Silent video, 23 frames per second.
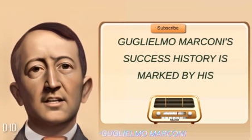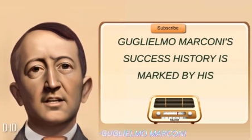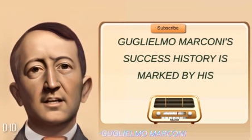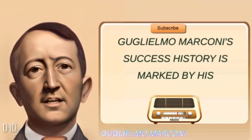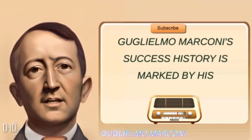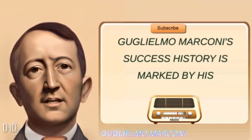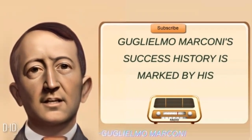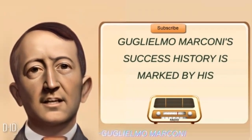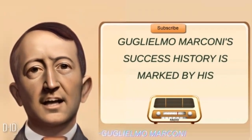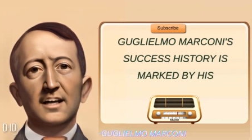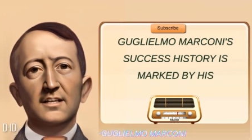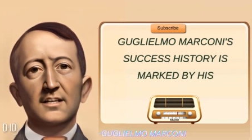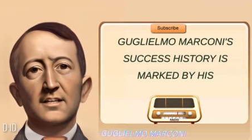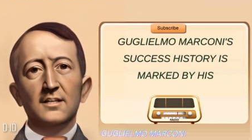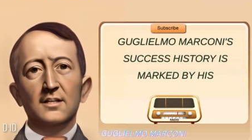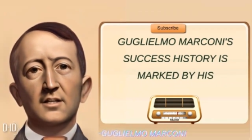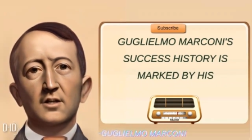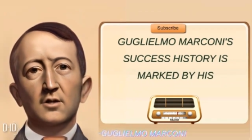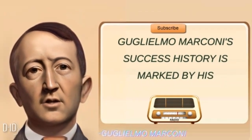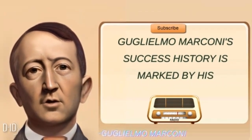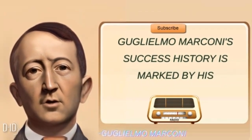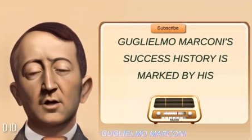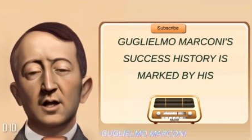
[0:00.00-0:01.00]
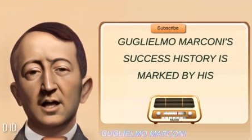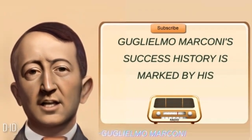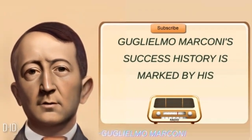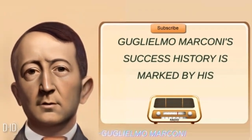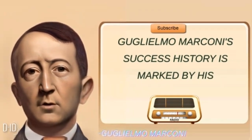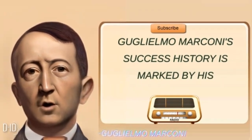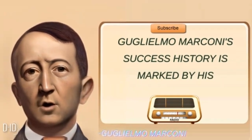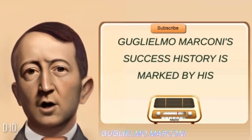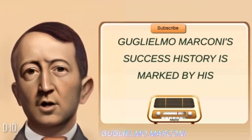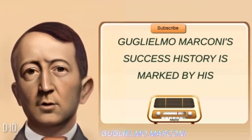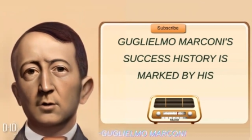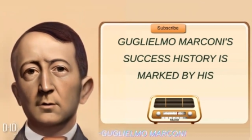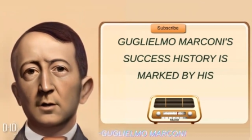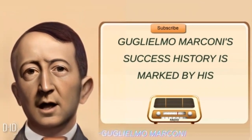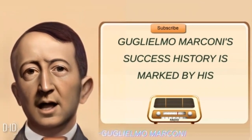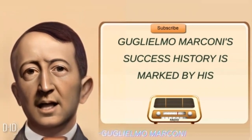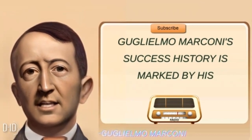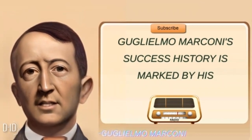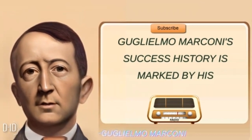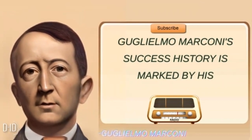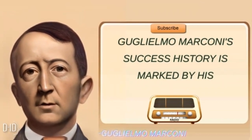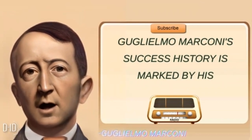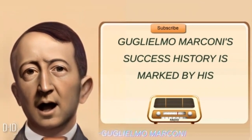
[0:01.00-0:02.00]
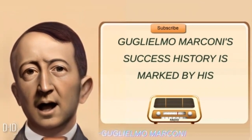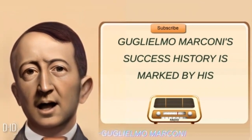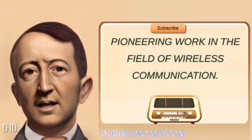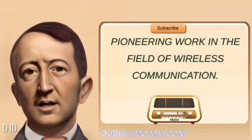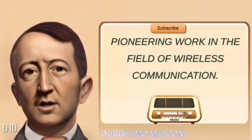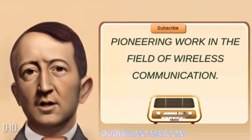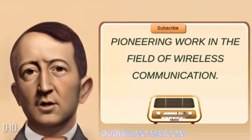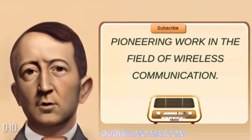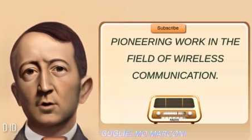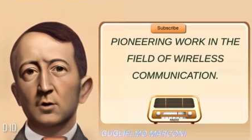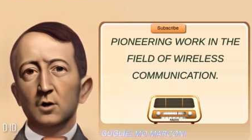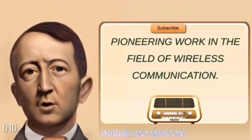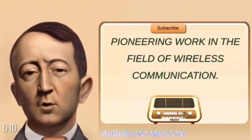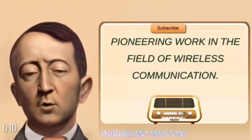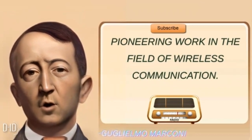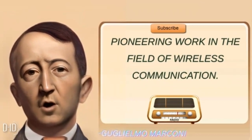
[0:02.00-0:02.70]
success history is marked by his pioneering